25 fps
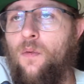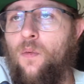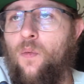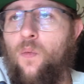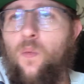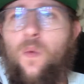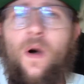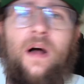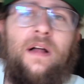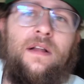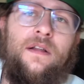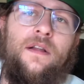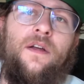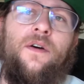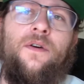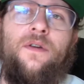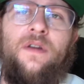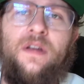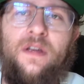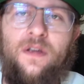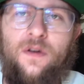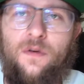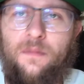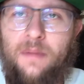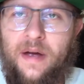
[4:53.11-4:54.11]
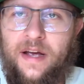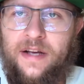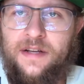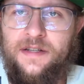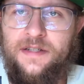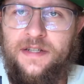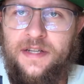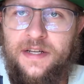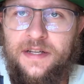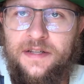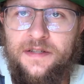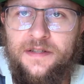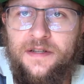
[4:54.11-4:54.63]
while loading your
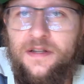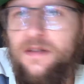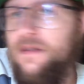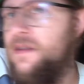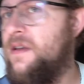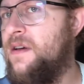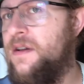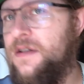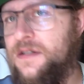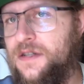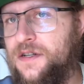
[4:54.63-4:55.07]
magazines and things.